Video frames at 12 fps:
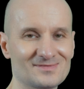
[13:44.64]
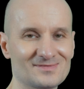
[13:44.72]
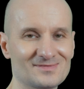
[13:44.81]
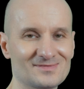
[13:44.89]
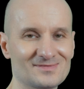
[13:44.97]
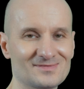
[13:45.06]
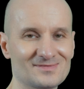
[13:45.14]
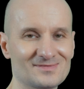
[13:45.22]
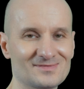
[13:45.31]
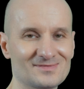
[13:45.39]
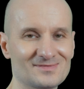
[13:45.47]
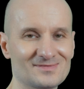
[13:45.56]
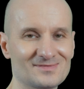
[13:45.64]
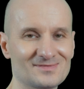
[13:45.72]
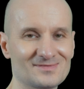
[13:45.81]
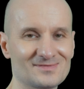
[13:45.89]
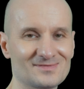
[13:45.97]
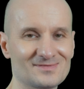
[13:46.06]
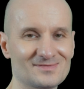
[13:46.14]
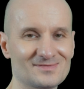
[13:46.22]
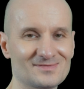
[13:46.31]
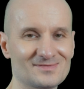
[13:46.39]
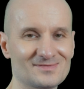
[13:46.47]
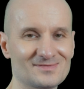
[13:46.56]

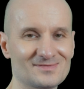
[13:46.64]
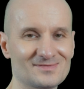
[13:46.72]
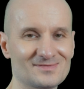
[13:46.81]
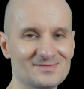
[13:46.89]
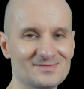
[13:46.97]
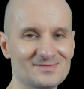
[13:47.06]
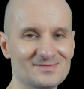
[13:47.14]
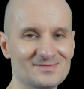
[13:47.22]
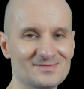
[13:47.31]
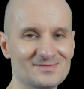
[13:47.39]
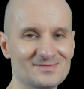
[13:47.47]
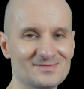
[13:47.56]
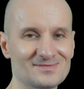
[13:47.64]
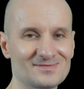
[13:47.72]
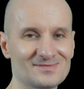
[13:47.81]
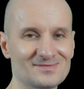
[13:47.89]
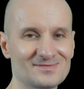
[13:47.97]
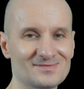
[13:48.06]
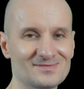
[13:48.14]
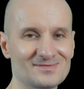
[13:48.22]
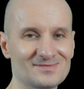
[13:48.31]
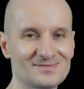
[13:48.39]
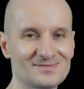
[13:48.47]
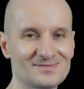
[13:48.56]

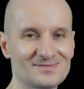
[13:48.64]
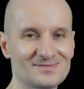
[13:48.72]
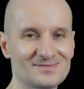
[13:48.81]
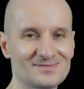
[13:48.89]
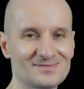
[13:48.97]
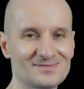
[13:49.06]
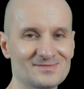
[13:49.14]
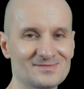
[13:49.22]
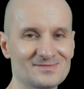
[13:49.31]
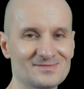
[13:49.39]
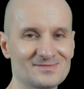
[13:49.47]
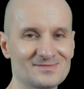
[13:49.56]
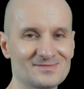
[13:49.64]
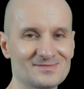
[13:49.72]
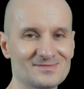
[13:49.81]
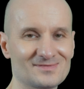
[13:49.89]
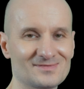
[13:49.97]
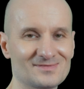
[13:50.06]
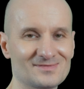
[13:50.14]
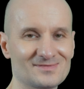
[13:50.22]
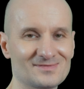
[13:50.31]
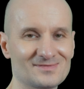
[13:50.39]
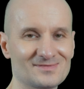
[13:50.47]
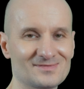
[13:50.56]

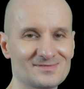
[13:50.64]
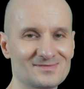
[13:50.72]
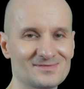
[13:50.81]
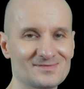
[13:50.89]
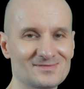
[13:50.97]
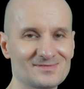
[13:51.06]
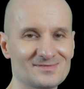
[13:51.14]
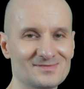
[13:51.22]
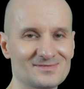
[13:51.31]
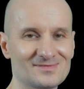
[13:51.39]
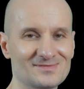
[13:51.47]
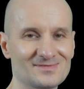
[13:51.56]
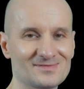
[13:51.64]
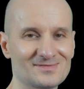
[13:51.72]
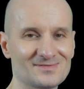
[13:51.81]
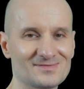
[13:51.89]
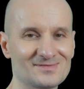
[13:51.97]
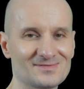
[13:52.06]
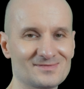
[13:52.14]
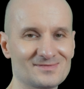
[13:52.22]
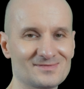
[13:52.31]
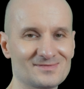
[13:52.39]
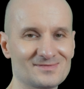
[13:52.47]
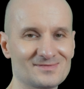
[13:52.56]
[no speech]